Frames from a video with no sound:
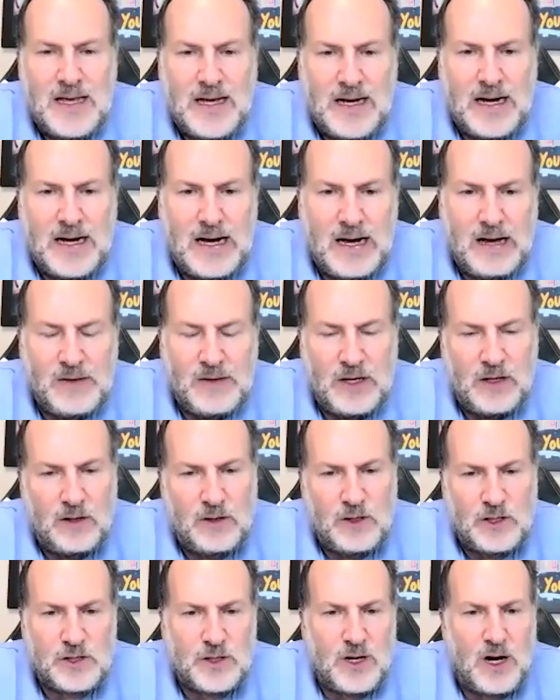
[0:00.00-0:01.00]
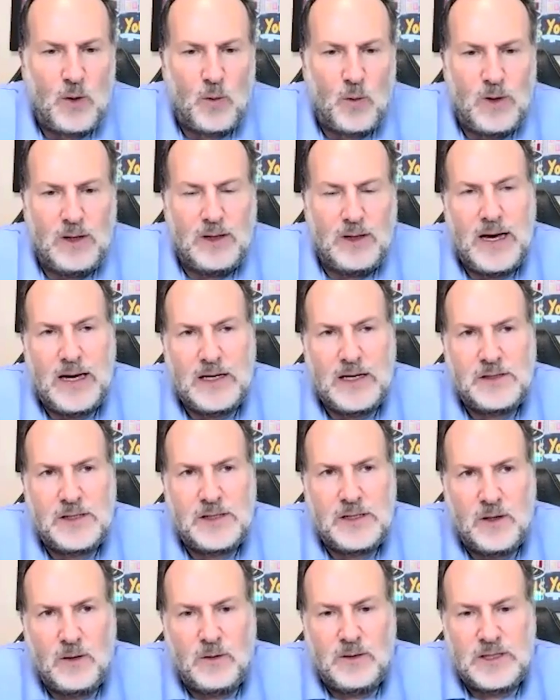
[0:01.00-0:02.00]
Uh, you know, you start
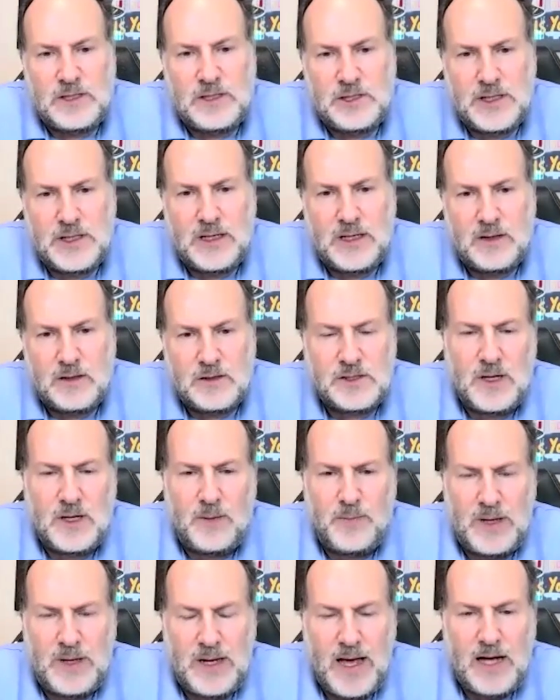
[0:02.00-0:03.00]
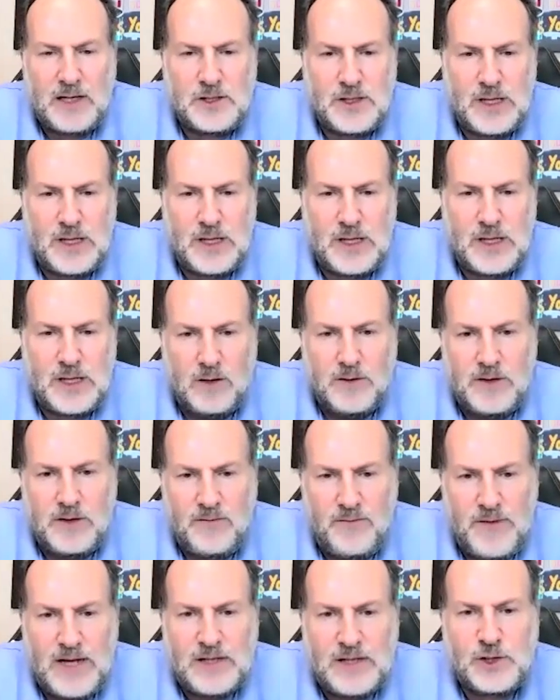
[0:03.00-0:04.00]
realizing, holy shit, there's something actually called
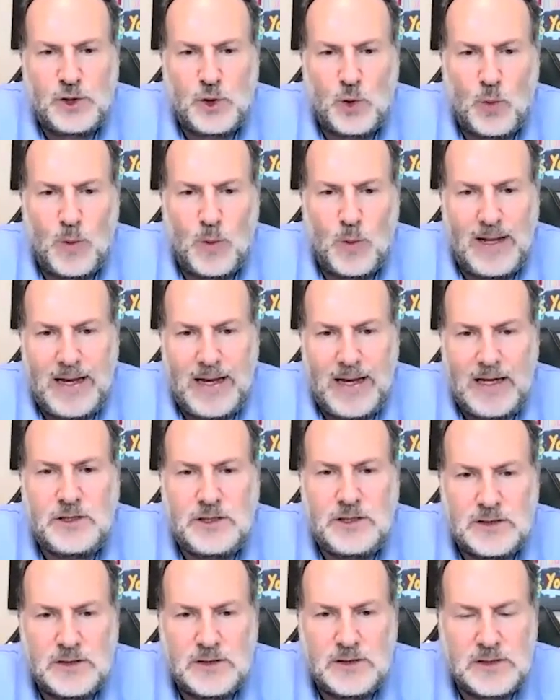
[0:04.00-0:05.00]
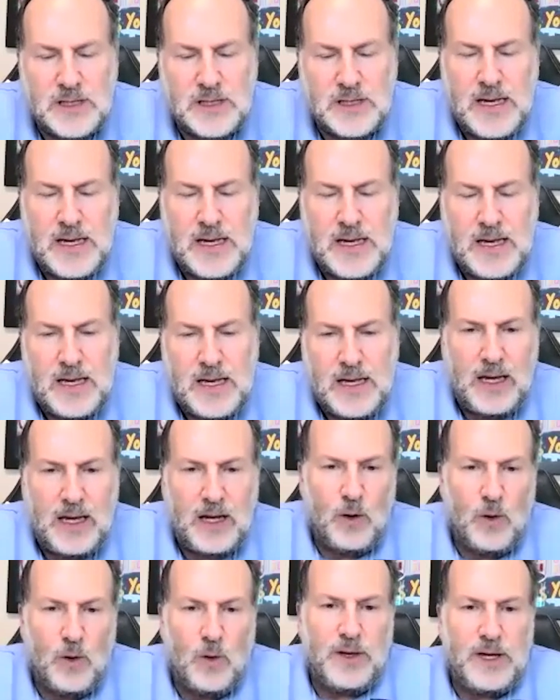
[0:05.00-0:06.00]
investor relations.
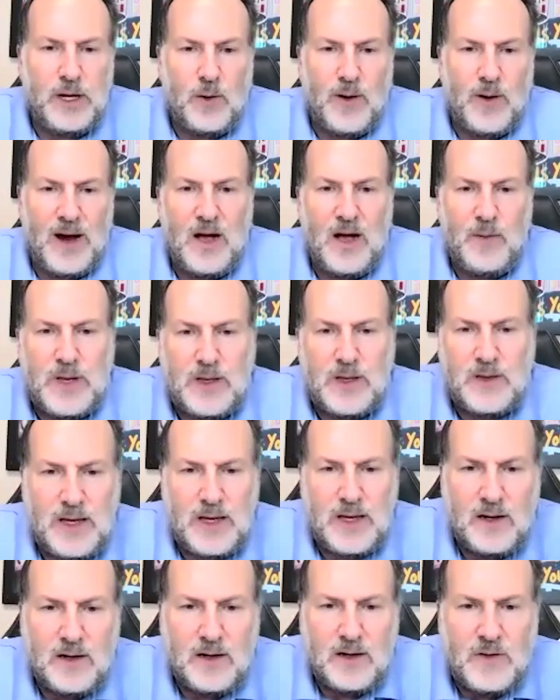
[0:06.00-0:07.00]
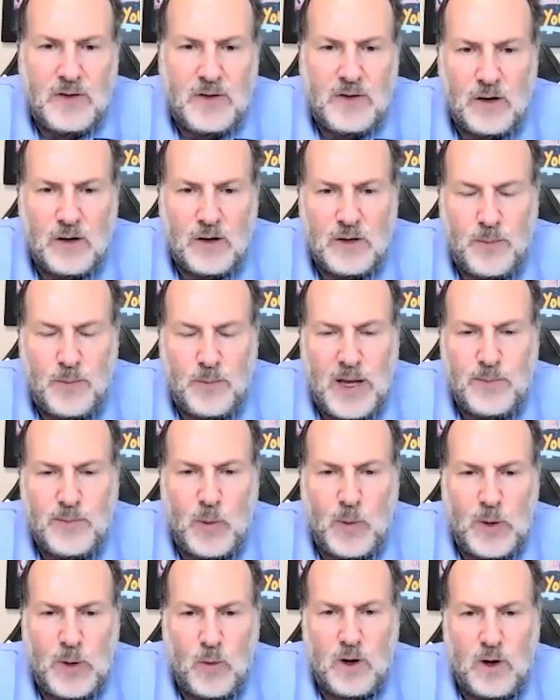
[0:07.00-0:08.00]
And holy crap, at the end of the year, the
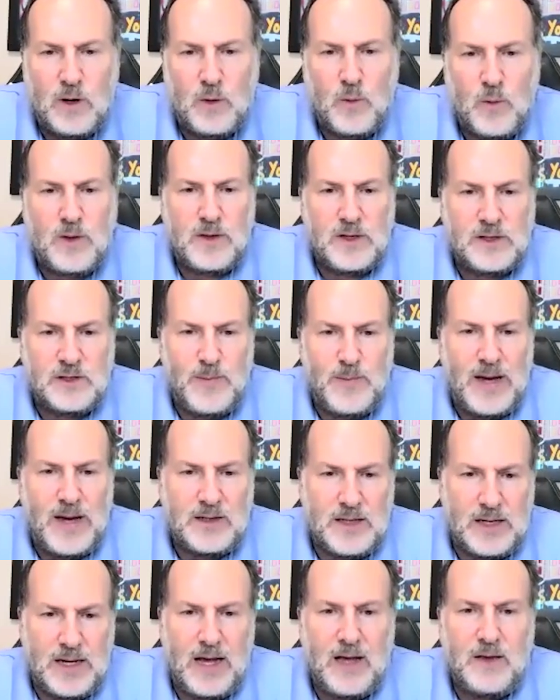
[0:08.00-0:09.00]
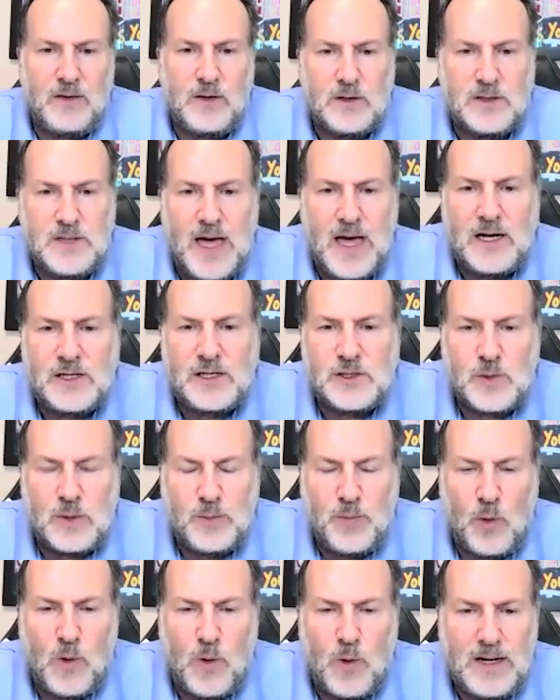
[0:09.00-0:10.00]
people we work with expect to get their tax
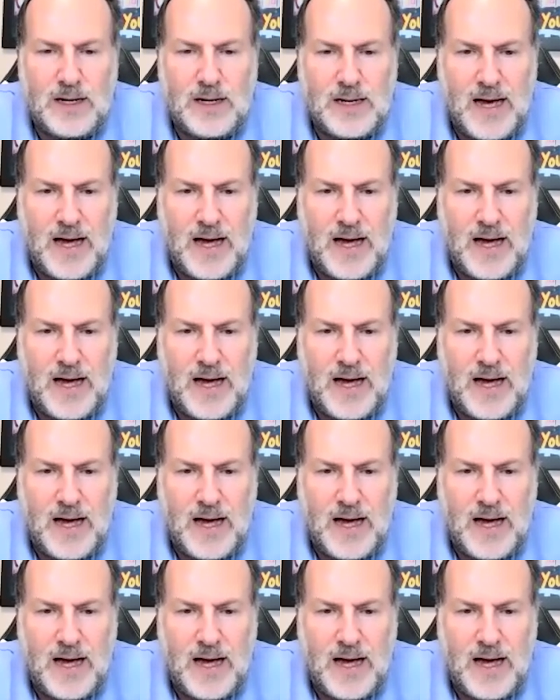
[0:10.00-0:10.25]
reporting